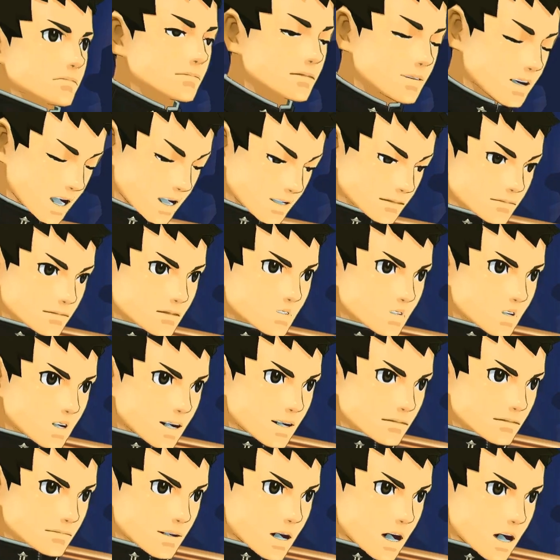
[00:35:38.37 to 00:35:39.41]
And you, Mr.
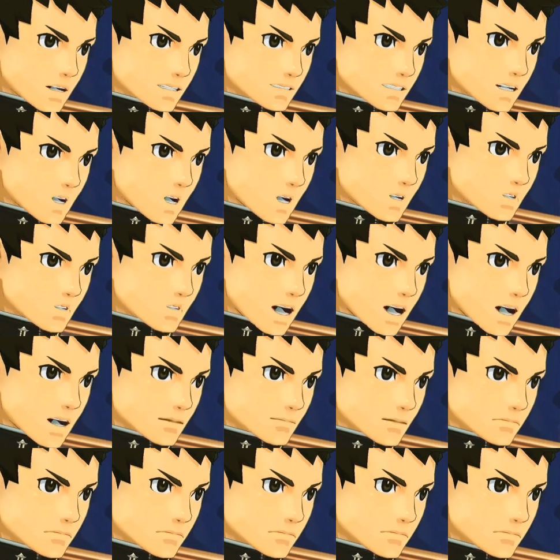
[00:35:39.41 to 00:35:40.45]
DeRosso and Mr.
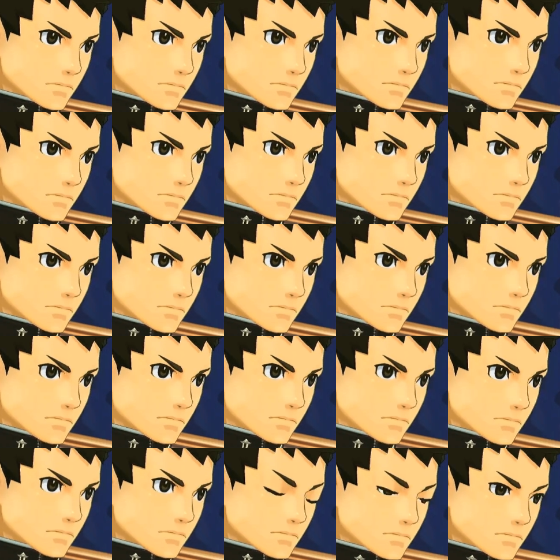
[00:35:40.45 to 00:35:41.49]
DeRossi, I'm sure
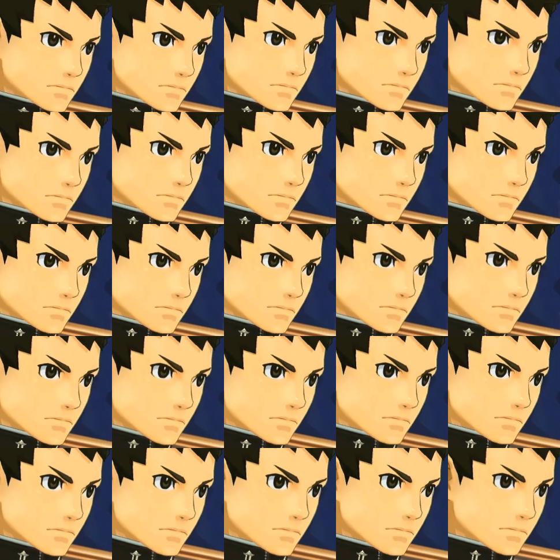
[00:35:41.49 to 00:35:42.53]
you'll be cooperate,
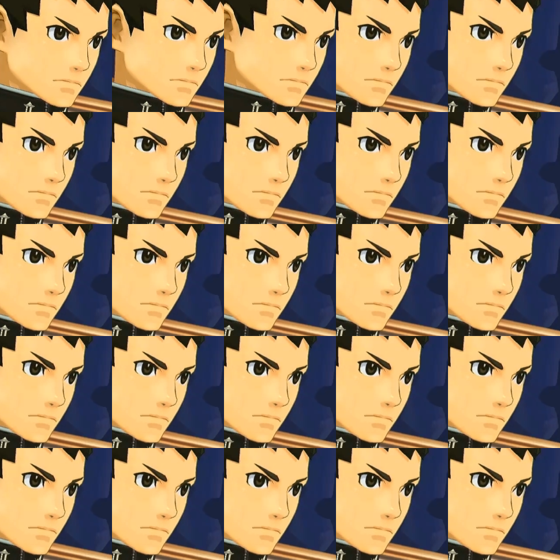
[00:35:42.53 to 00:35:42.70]
won't you?